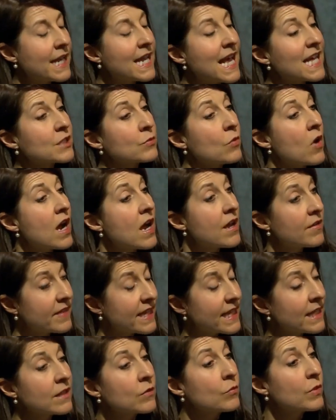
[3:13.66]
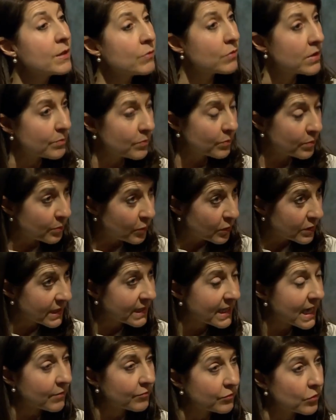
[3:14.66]
that's why I think that we were putting
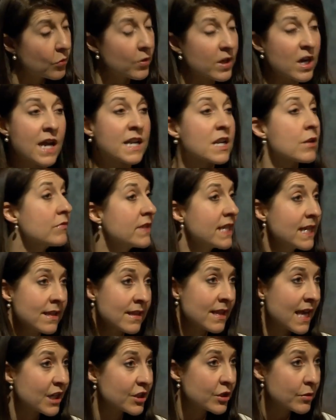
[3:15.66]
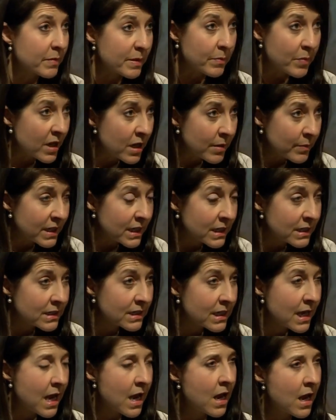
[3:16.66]
that forward. I don't think that should be
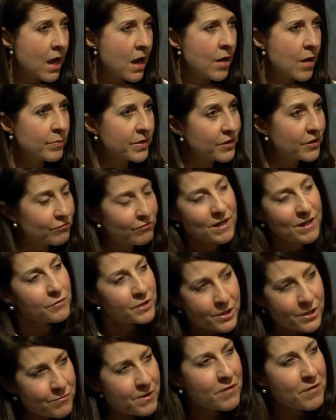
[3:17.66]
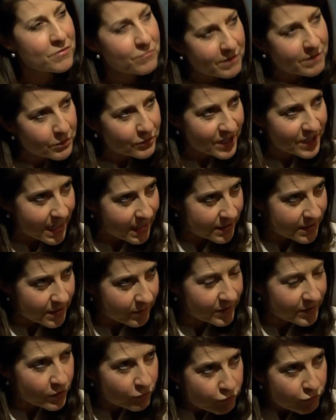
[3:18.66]
permanent. But the real challenge,
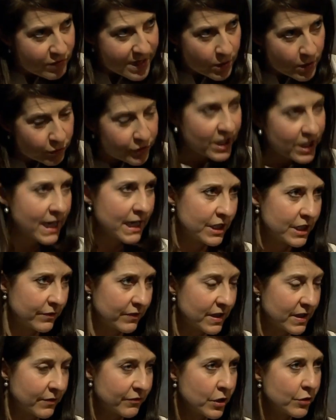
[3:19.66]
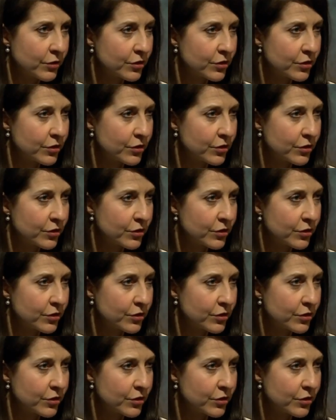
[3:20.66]
Evan, the real challenge for the future is not just...